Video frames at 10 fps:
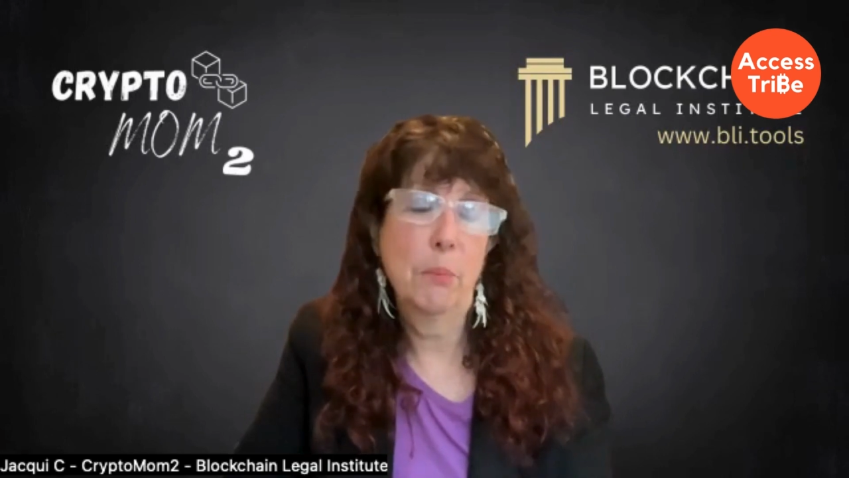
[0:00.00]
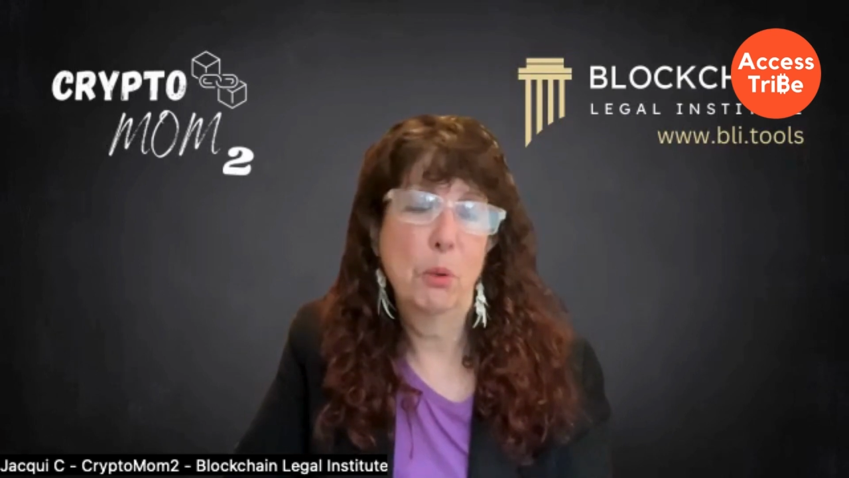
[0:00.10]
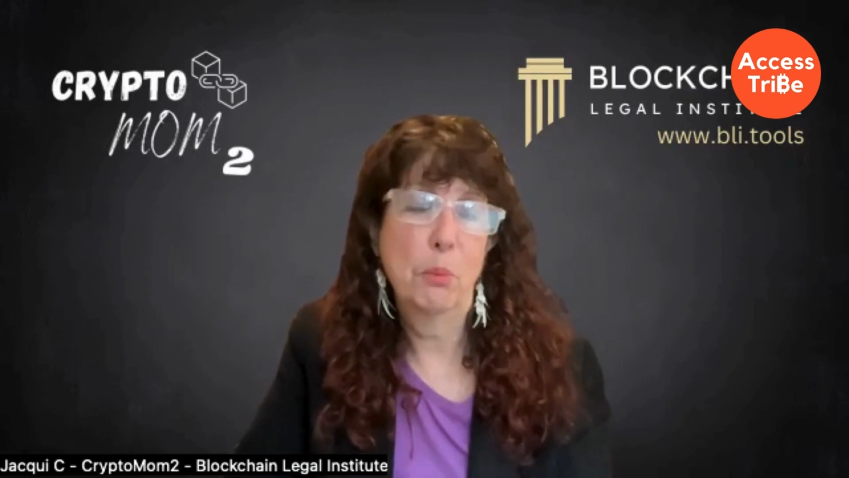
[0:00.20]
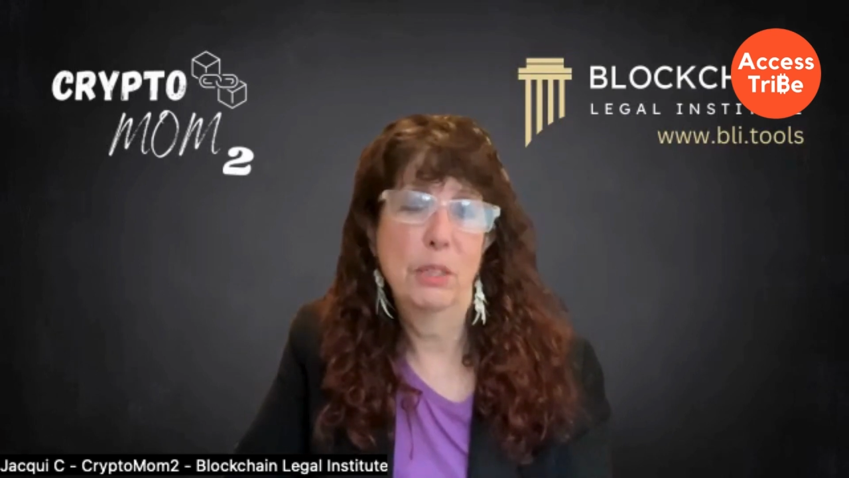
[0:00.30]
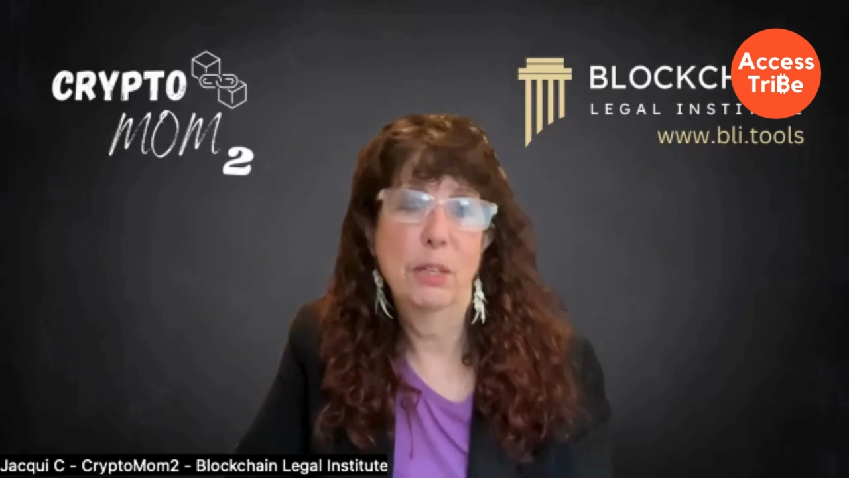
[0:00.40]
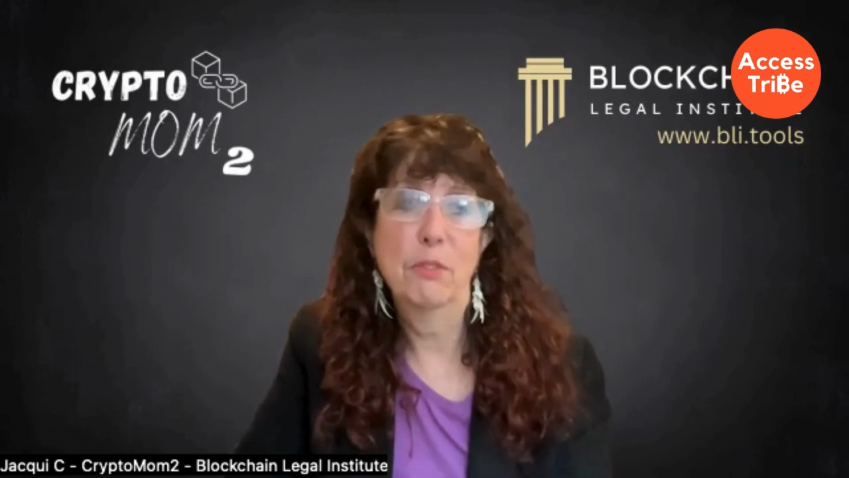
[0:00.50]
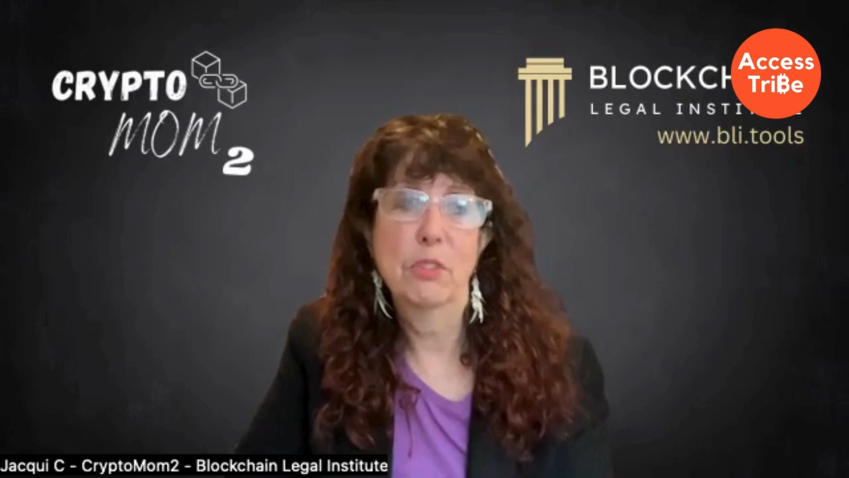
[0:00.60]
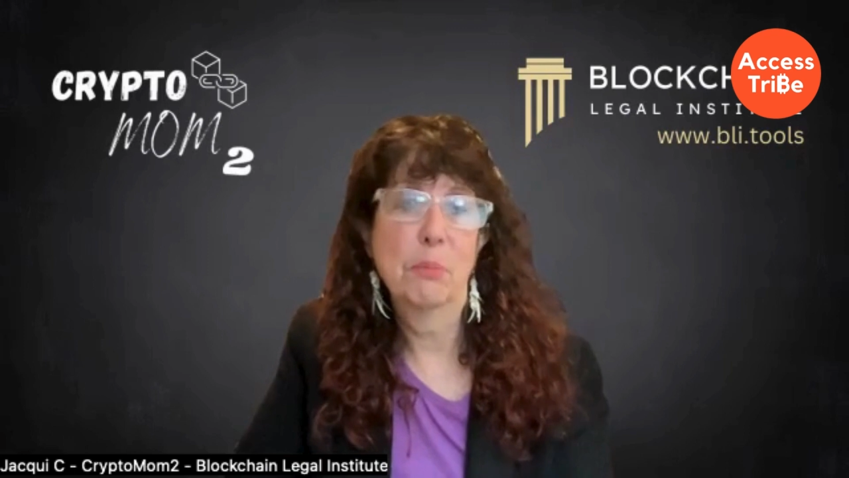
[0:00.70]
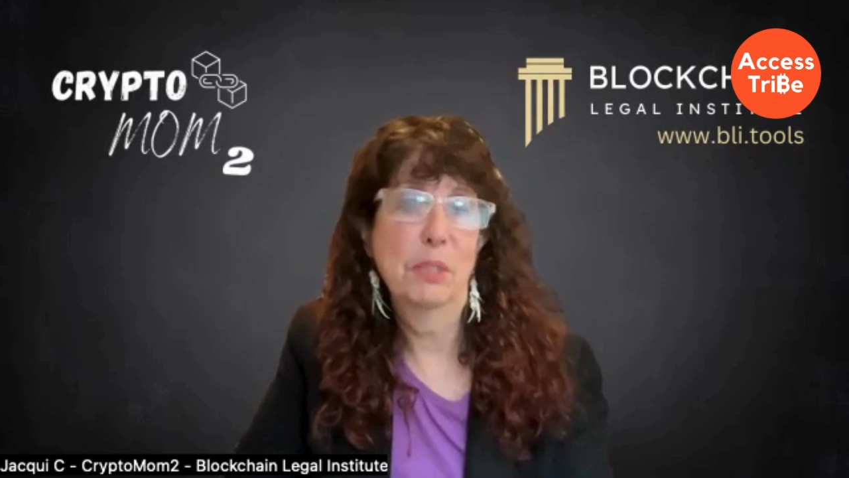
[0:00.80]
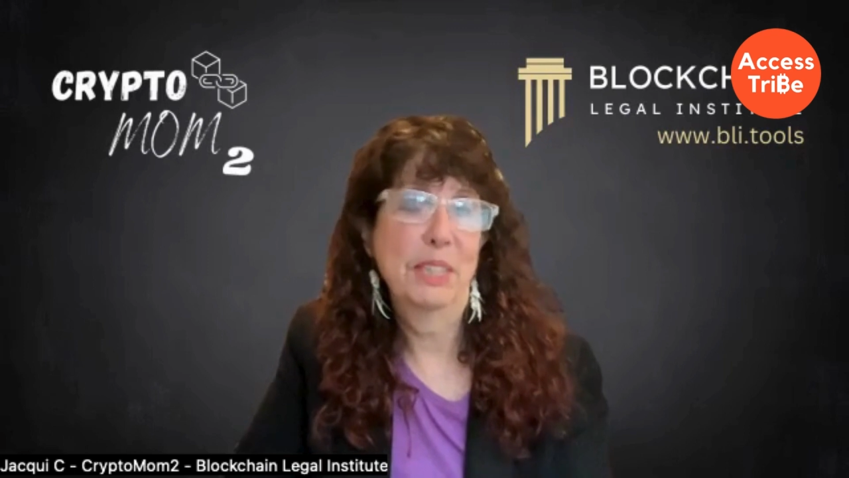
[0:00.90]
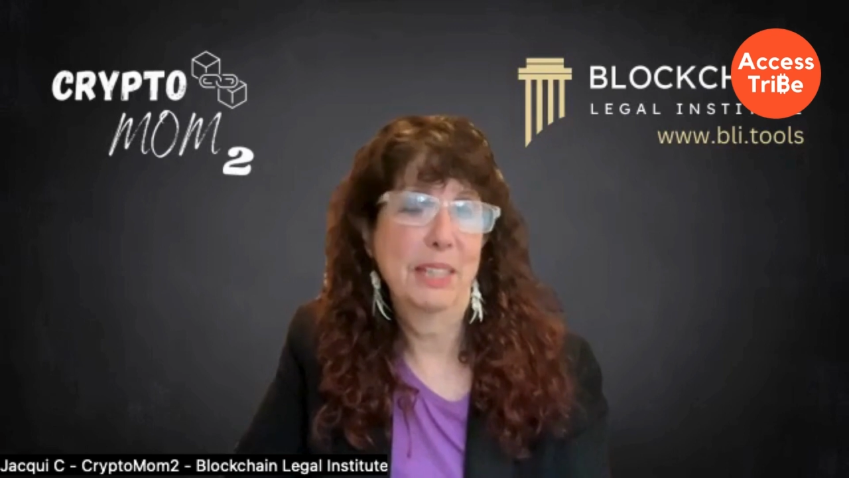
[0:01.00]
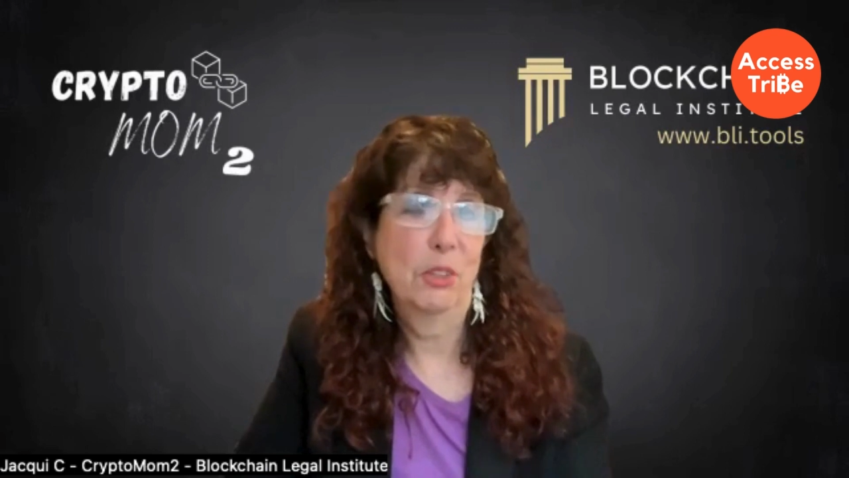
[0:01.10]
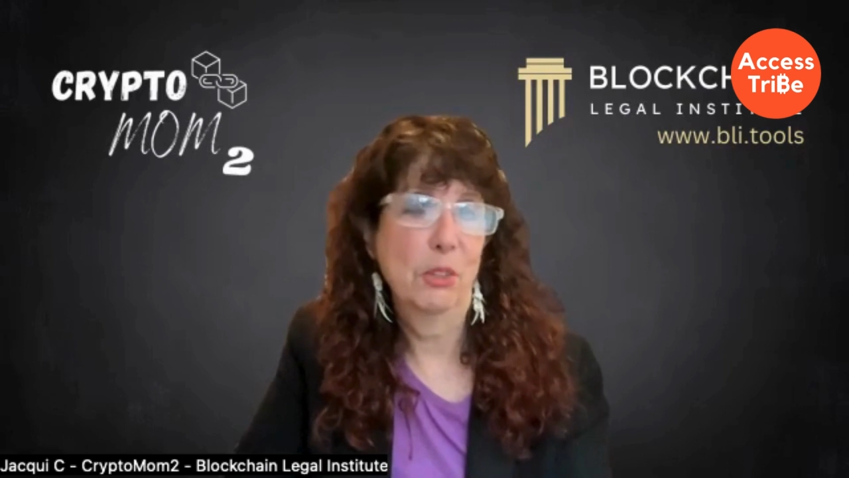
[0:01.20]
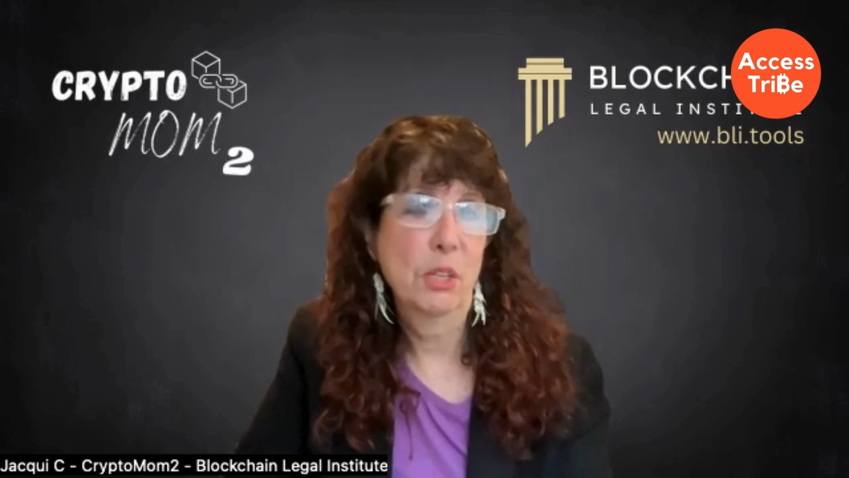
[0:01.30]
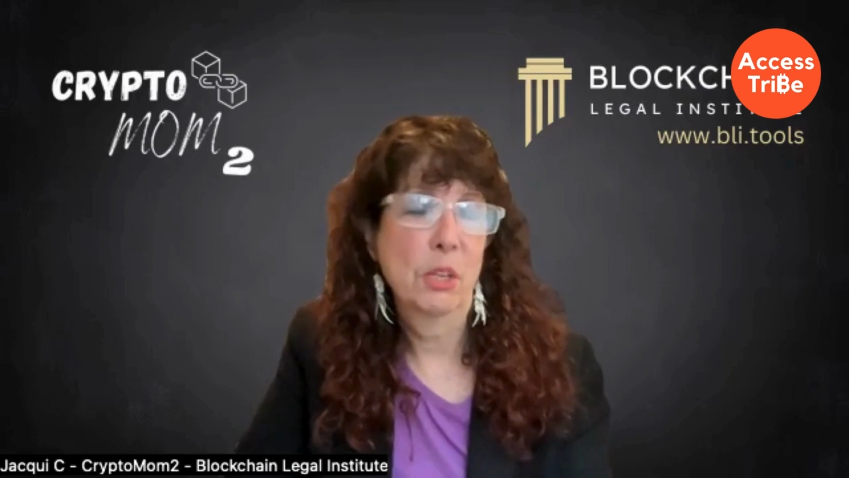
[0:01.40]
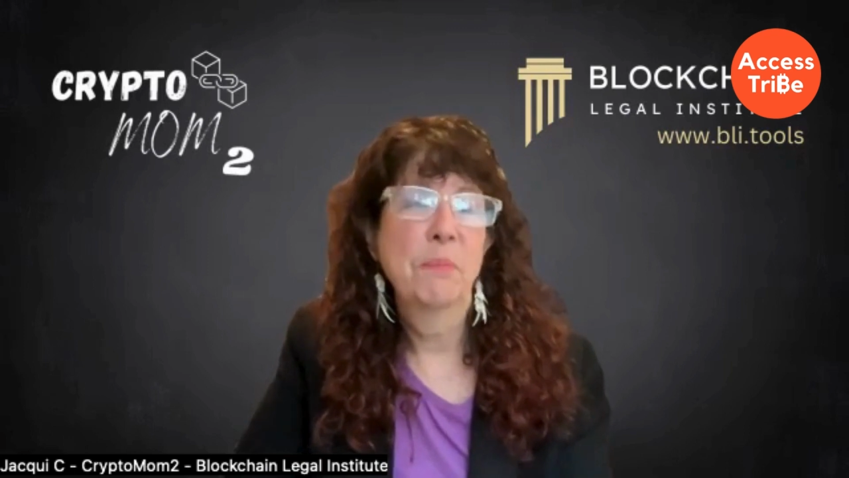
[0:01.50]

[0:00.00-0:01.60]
moment of something else.